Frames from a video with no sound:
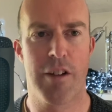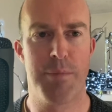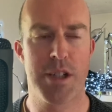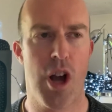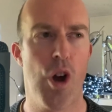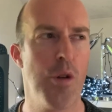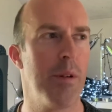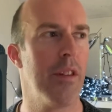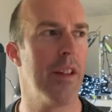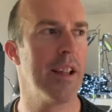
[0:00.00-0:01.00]
much hope
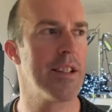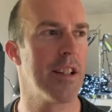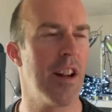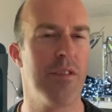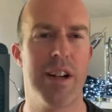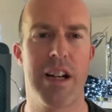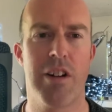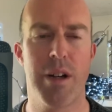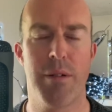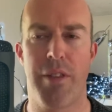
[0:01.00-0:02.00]
and things, and I don't really
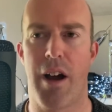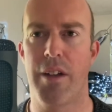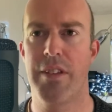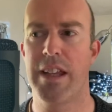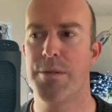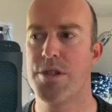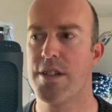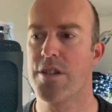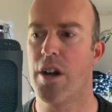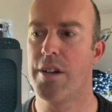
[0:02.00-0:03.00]
agree with that. I think he was
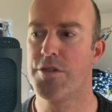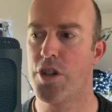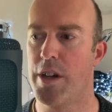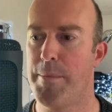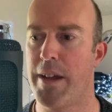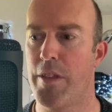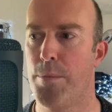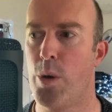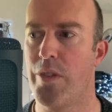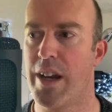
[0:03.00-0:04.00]
just kind of trying to make the
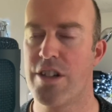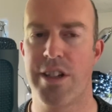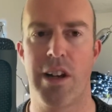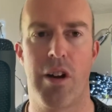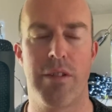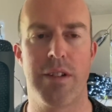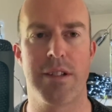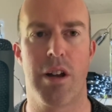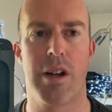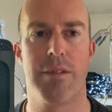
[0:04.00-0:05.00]
point that actually life
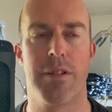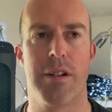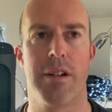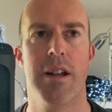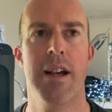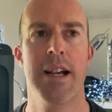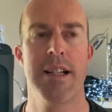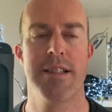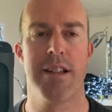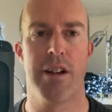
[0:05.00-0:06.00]
is life, and
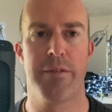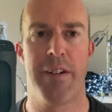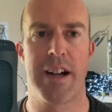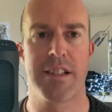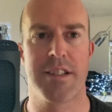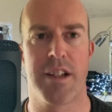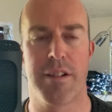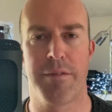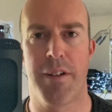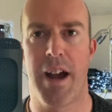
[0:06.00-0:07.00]
certain facts are
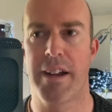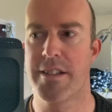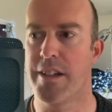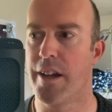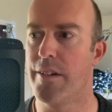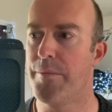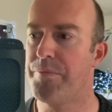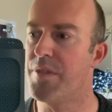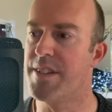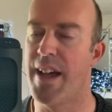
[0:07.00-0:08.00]
certain facts, you know,
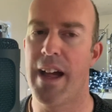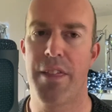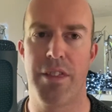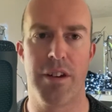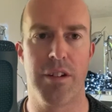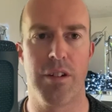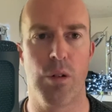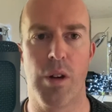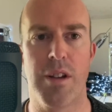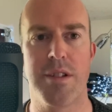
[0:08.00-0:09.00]
death and
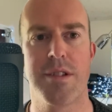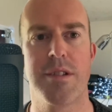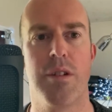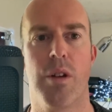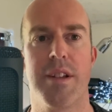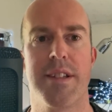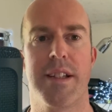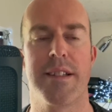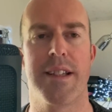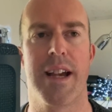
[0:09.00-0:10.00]
all those
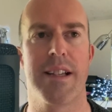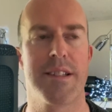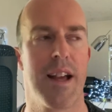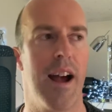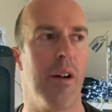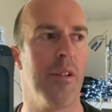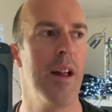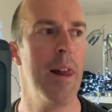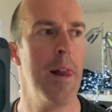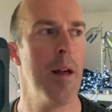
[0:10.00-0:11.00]
things that get us down.
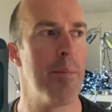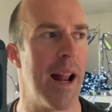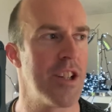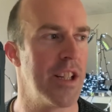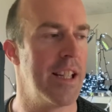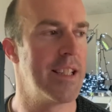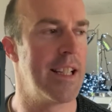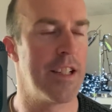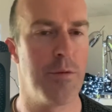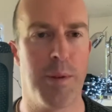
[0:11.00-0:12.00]
But actually he
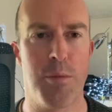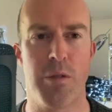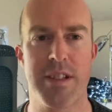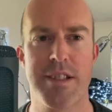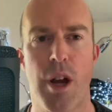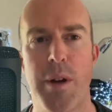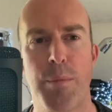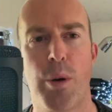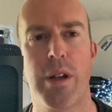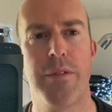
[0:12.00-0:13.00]
sees it from a bit more of a stoic
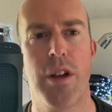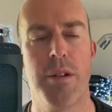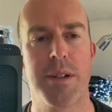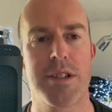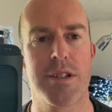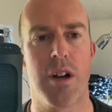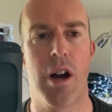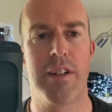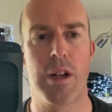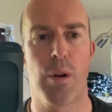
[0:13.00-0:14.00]
point of view, which I
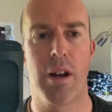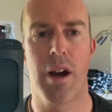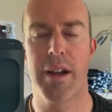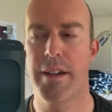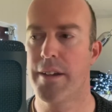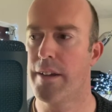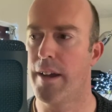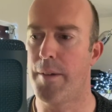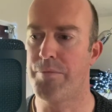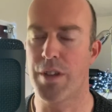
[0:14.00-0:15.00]
really quite like.
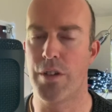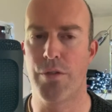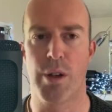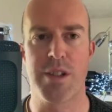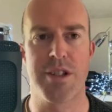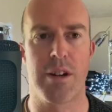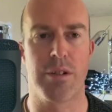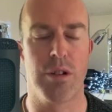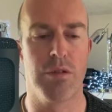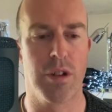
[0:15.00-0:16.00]
If you follow this channel,
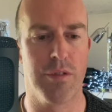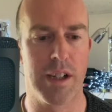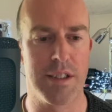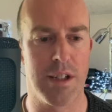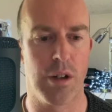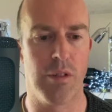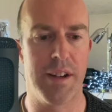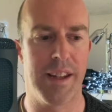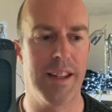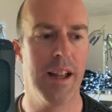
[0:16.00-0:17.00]
you'll realise that
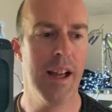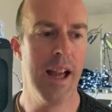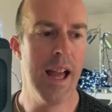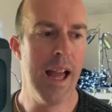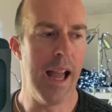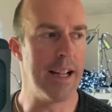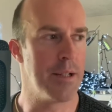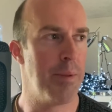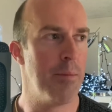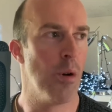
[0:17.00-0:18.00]
already. It's
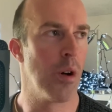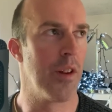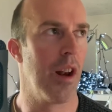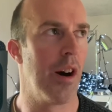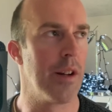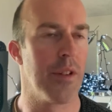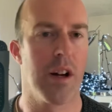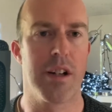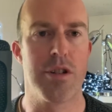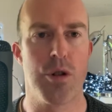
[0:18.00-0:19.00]
a bit more on the line of the
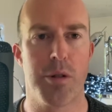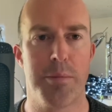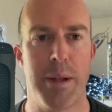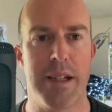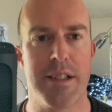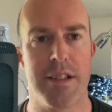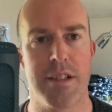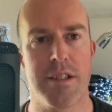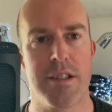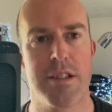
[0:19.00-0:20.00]
kind of Jordan
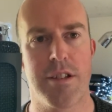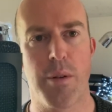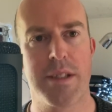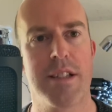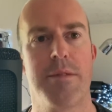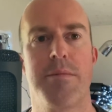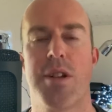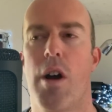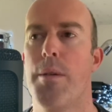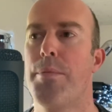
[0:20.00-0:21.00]
Peterson stoicism
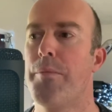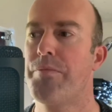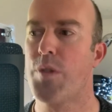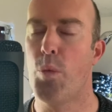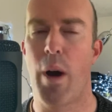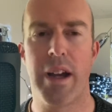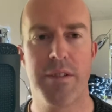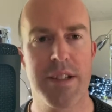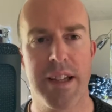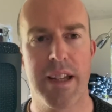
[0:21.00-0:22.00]
type way
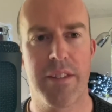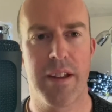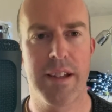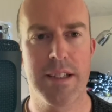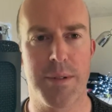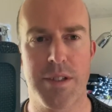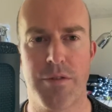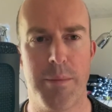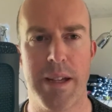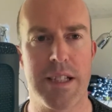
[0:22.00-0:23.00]
of seeing things, which
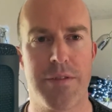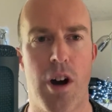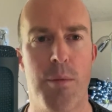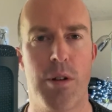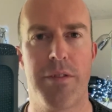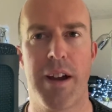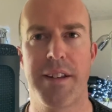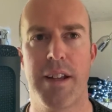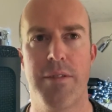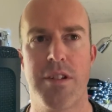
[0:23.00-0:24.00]
for me is far more
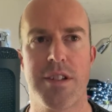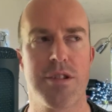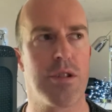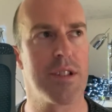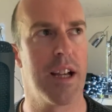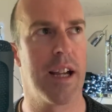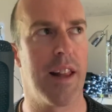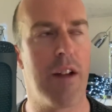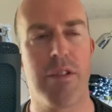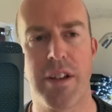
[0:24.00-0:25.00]
effective than just sort of saying
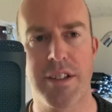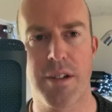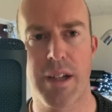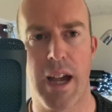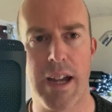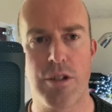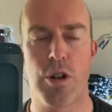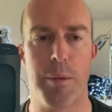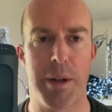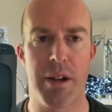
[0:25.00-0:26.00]
that everything's okay and you're
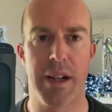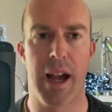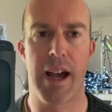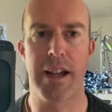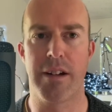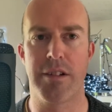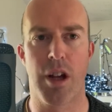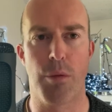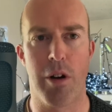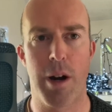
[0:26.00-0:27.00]
going to be okay and
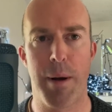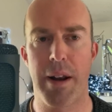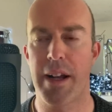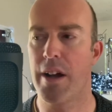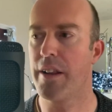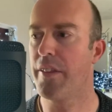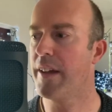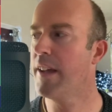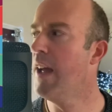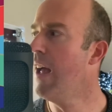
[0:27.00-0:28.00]
don't worry about it kind of
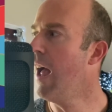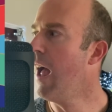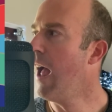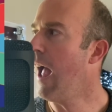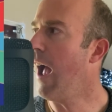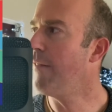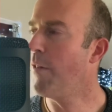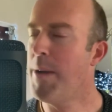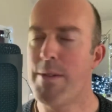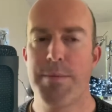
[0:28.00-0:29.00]
thing.
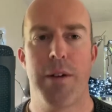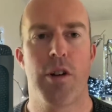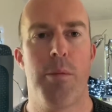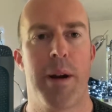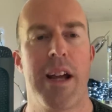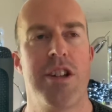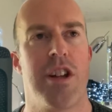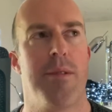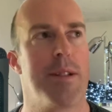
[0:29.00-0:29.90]
For me, it was a bit of a combination. It was